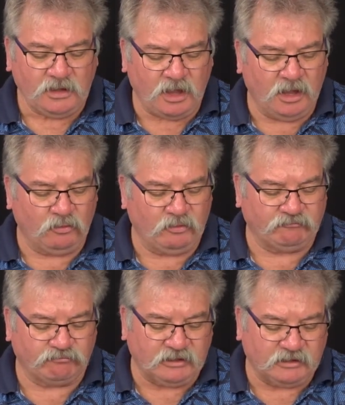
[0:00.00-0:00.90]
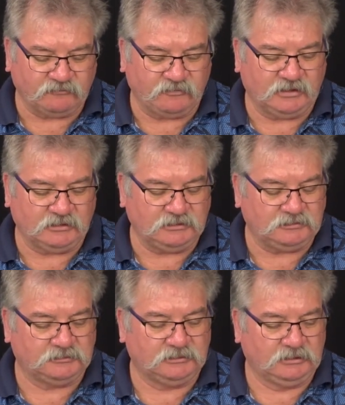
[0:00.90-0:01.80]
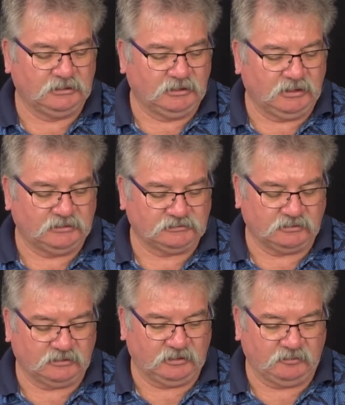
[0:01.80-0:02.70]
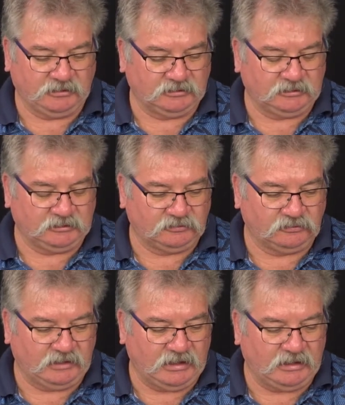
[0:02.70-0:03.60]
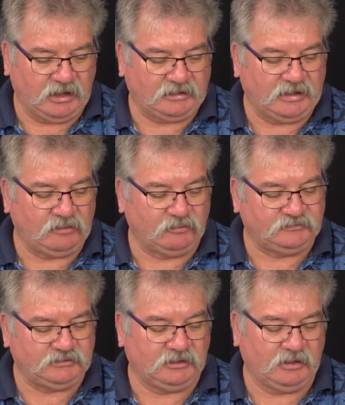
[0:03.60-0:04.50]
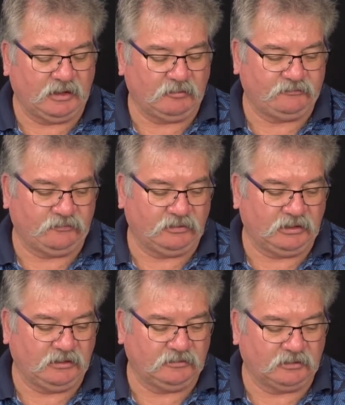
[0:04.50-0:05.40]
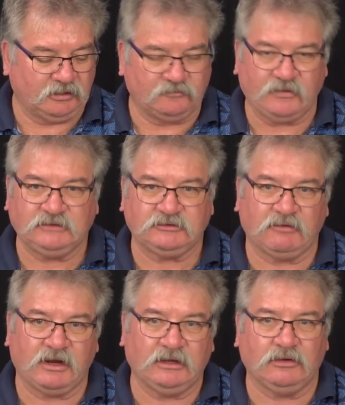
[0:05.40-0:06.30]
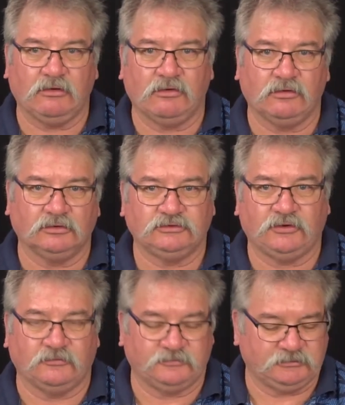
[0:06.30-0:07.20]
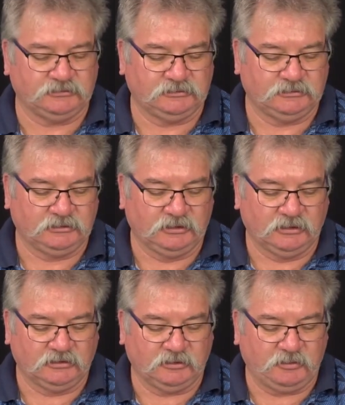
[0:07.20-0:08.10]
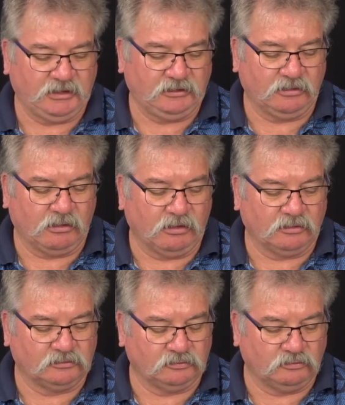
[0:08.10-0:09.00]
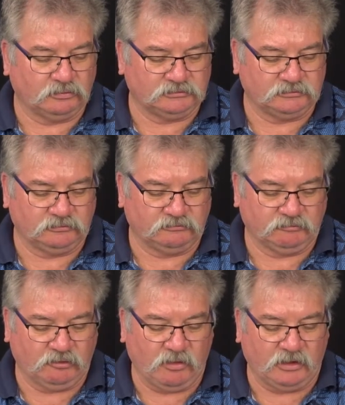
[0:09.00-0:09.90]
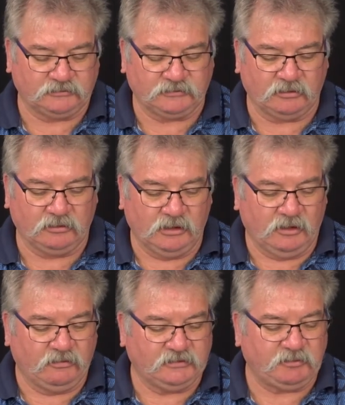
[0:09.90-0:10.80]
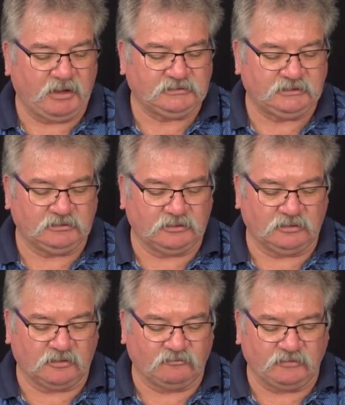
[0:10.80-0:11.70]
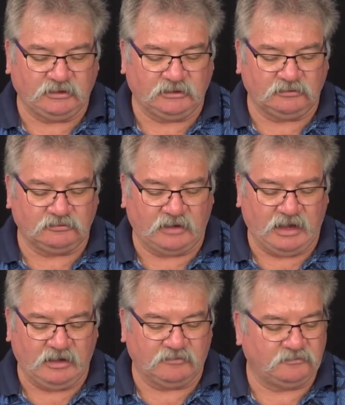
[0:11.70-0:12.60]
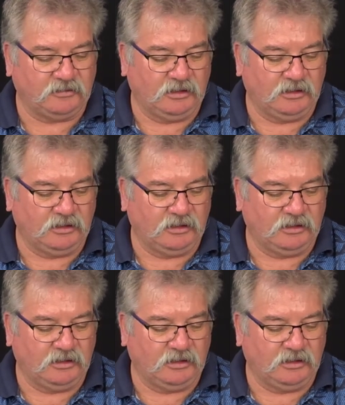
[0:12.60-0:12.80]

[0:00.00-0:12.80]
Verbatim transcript: And uh, we've reconfigured it. It's got the ability to do that. And now we've set it up for either phased array or TOFD, depending on what you're required. So this makes it convenient to have